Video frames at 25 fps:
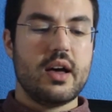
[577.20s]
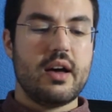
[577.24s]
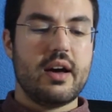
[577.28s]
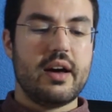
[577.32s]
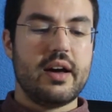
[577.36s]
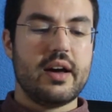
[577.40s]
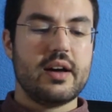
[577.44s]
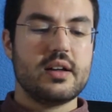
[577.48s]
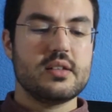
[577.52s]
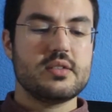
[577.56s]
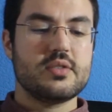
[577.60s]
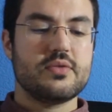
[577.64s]

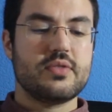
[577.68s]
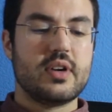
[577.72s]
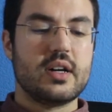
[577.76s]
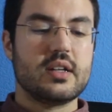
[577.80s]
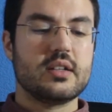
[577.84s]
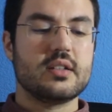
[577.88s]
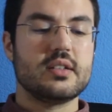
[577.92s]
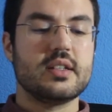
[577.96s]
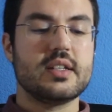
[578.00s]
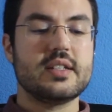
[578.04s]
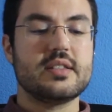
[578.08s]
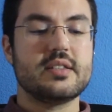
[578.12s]
And
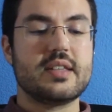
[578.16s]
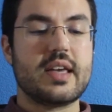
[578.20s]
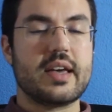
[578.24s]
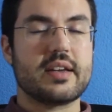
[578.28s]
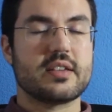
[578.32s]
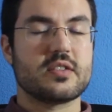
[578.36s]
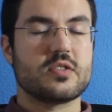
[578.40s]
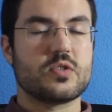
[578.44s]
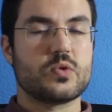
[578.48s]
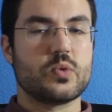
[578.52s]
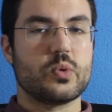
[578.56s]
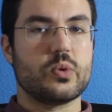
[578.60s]
finally,
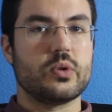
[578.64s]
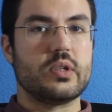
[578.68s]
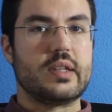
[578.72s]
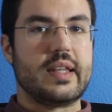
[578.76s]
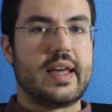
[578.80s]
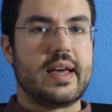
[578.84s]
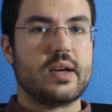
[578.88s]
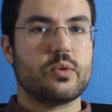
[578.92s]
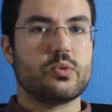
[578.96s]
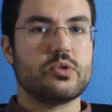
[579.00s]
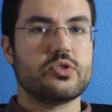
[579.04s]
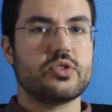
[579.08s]
textual.
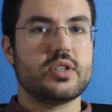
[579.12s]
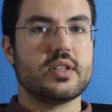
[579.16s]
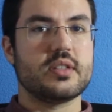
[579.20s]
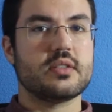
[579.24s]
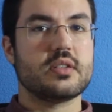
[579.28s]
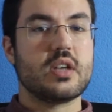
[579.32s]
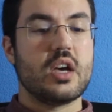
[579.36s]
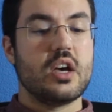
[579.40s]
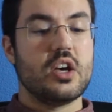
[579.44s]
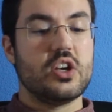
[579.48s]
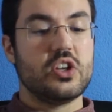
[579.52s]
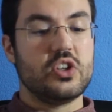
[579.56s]
Language
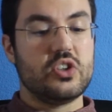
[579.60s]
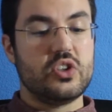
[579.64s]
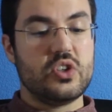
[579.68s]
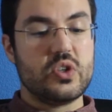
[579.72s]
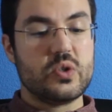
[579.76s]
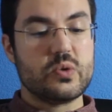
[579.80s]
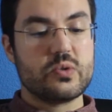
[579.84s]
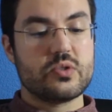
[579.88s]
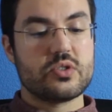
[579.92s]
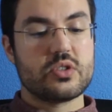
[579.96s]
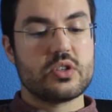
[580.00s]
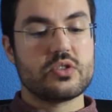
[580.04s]
is
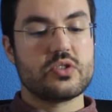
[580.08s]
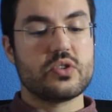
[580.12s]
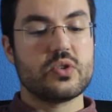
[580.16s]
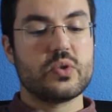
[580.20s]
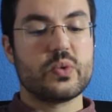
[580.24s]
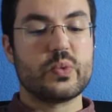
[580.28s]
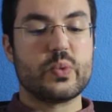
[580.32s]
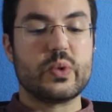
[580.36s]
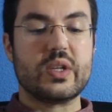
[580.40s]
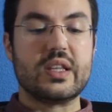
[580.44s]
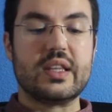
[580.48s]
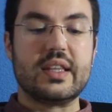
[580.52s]
used
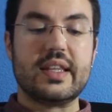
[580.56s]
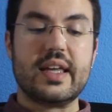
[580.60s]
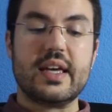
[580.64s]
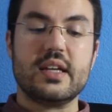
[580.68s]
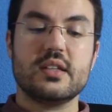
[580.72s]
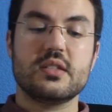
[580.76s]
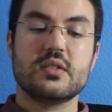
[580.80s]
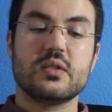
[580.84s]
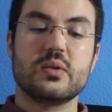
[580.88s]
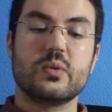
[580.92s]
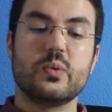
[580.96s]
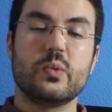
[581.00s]
to
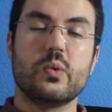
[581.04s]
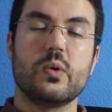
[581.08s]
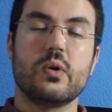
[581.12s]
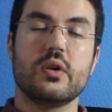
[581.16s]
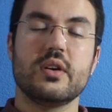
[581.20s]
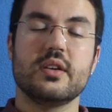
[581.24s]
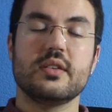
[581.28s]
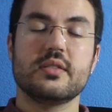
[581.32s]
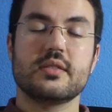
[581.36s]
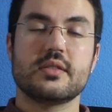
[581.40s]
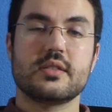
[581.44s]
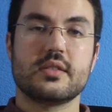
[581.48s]
relate
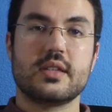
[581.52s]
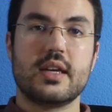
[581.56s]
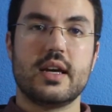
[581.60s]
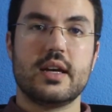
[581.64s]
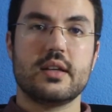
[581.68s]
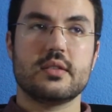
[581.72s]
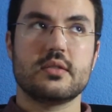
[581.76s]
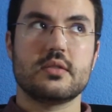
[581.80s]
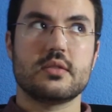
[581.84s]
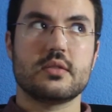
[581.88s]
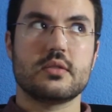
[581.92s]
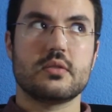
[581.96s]
what is
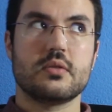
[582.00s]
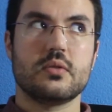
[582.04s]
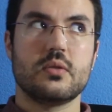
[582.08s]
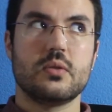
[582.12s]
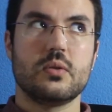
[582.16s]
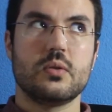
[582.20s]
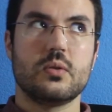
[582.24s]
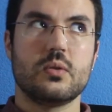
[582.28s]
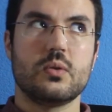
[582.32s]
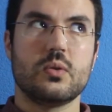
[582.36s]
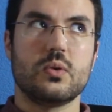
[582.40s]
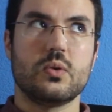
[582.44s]
said
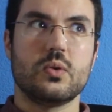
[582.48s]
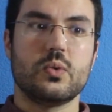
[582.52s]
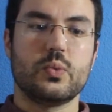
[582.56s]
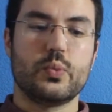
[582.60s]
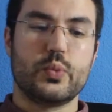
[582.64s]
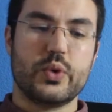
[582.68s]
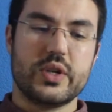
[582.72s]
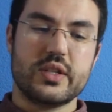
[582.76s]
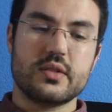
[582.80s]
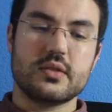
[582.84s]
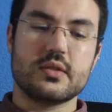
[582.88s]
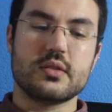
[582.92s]
or
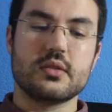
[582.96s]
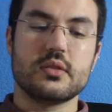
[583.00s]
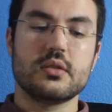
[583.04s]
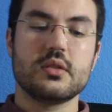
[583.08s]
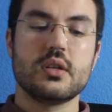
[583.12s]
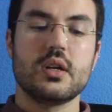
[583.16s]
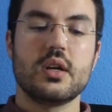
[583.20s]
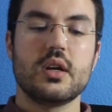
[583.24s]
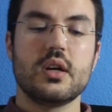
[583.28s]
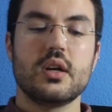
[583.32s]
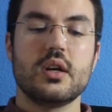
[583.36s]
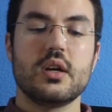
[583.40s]
written
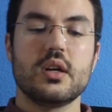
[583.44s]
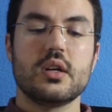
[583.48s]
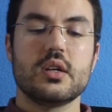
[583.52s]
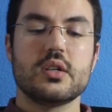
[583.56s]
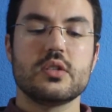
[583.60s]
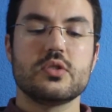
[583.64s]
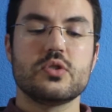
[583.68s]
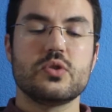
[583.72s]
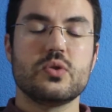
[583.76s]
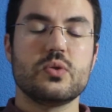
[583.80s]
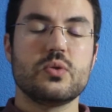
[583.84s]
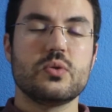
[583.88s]

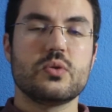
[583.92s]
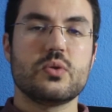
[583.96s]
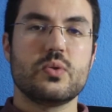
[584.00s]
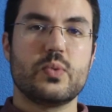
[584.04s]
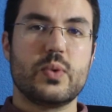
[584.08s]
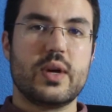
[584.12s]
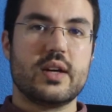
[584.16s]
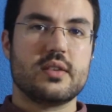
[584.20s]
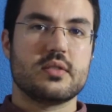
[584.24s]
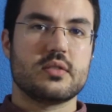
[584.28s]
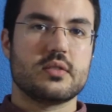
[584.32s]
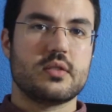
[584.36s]
to the
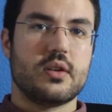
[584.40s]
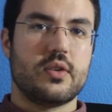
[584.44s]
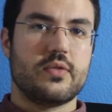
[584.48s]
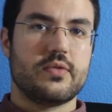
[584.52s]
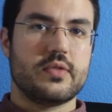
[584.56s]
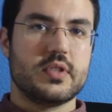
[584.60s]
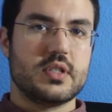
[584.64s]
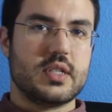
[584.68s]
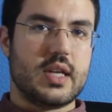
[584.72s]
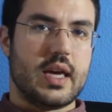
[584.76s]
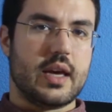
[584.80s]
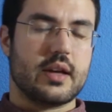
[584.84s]
rest
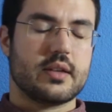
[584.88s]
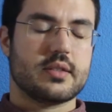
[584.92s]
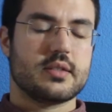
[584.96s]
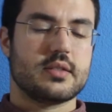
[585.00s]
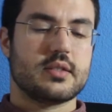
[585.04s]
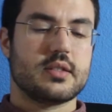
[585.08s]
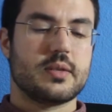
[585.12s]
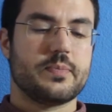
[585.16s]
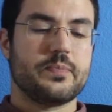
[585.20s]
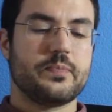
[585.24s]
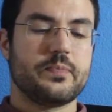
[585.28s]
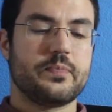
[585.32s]
of the
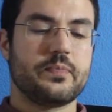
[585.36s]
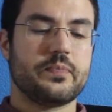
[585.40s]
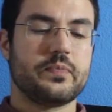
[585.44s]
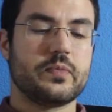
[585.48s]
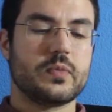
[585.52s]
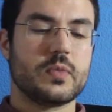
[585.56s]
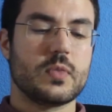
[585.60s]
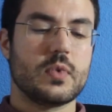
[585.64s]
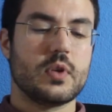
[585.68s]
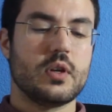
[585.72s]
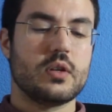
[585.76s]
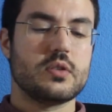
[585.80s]
text.
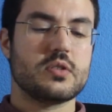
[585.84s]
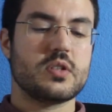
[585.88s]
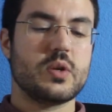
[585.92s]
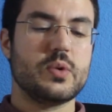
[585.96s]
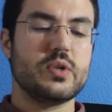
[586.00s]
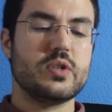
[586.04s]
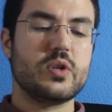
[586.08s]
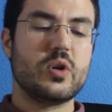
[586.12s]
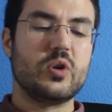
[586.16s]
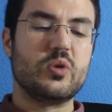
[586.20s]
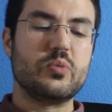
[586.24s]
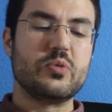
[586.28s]
So
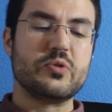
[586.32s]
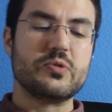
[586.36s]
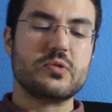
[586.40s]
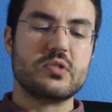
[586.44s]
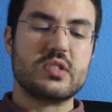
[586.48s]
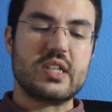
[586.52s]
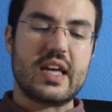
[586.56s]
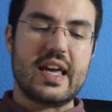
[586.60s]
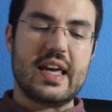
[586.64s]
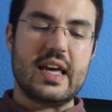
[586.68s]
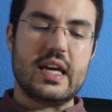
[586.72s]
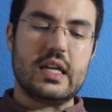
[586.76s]
in
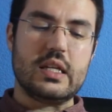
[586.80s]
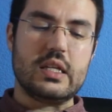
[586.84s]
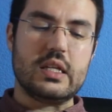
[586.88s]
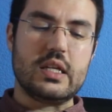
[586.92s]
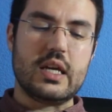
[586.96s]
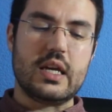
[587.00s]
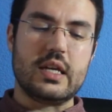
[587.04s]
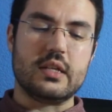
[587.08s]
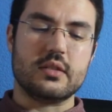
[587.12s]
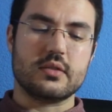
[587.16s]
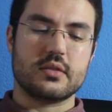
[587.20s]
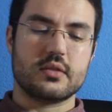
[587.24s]
almost any
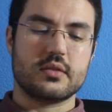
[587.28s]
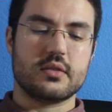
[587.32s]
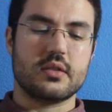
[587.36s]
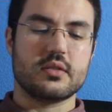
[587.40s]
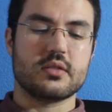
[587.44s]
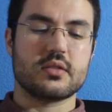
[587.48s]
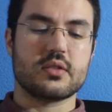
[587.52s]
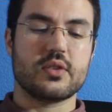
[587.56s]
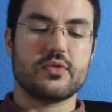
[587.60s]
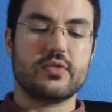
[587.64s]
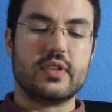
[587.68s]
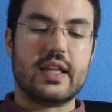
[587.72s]

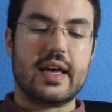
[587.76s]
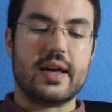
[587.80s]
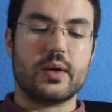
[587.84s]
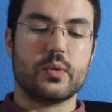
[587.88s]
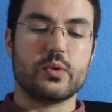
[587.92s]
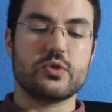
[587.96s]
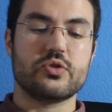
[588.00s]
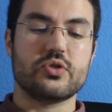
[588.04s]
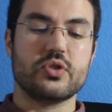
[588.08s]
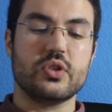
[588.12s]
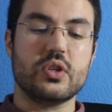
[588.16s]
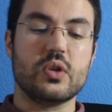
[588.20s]
instance of
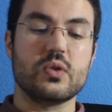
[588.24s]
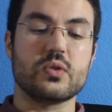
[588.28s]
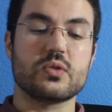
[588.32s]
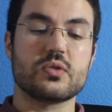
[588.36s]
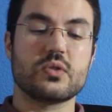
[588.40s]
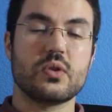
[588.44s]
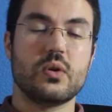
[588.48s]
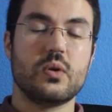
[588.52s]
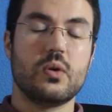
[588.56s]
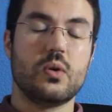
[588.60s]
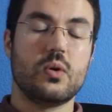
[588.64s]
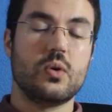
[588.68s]
language
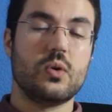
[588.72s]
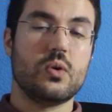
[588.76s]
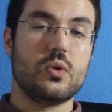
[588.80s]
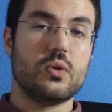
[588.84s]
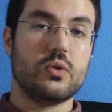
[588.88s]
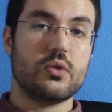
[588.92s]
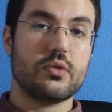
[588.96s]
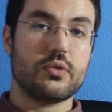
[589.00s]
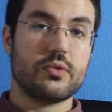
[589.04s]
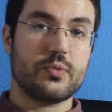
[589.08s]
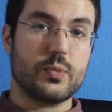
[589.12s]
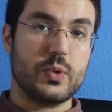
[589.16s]
use,
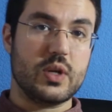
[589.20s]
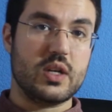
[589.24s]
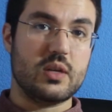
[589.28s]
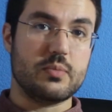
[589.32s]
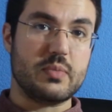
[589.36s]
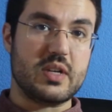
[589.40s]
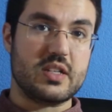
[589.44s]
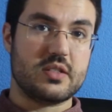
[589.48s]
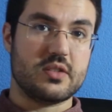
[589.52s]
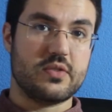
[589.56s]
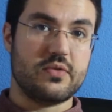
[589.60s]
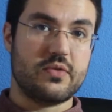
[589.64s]
all 3
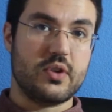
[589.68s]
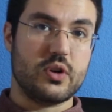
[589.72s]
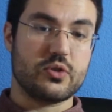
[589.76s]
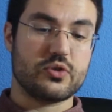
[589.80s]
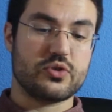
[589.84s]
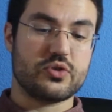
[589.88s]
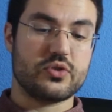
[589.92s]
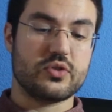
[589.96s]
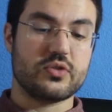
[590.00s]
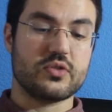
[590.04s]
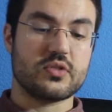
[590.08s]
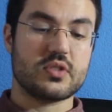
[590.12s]

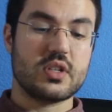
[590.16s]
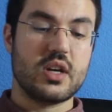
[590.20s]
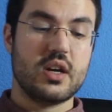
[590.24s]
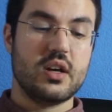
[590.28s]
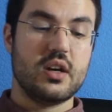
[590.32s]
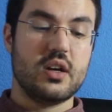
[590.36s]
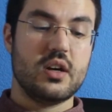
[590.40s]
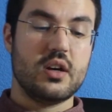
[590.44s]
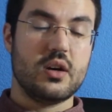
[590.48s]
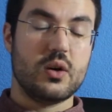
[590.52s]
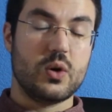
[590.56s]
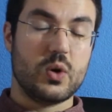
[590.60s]
meta-functions
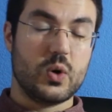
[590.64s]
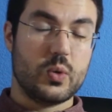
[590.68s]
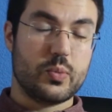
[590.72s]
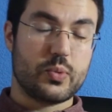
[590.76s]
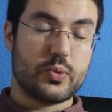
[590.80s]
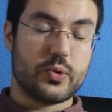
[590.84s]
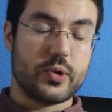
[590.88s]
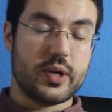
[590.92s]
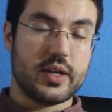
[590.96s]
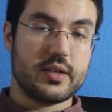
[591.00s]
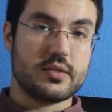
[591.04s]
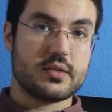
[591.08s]

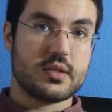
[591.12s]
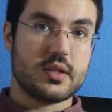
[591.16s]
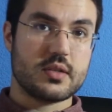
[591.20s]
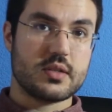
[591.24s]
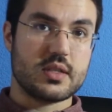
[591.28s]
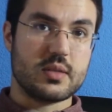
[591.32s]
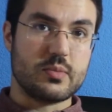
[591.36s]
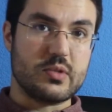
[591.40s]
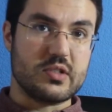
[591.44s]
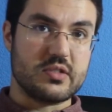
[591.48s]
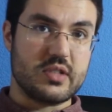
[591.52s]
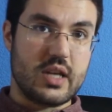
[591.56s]
operate
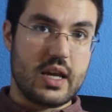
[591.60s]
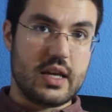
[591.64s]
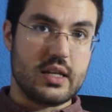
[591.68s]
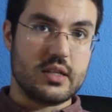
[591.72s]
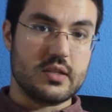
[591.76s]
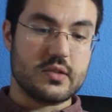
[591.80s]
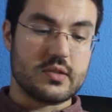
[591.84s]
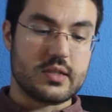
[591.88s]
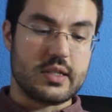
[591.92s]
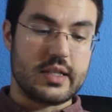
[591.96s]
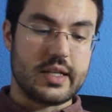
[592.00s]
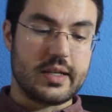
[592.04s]

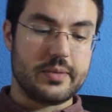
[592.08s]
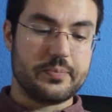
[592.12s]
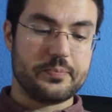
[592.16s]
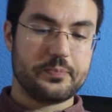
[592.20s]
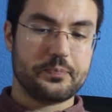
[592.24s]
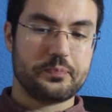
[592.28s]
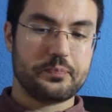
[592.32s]
simultaneously.